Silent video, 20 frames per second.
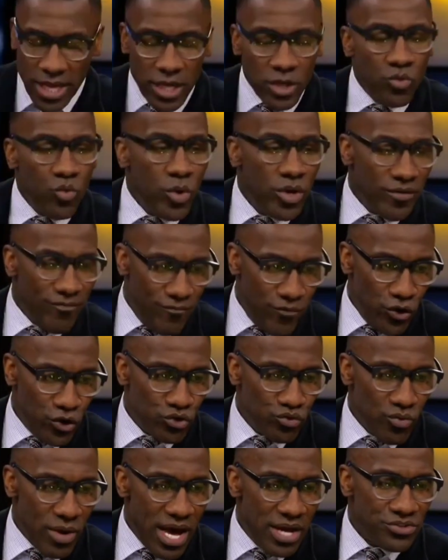They can win a
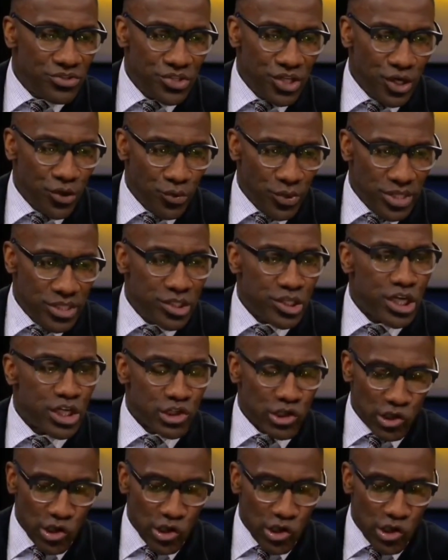first-round series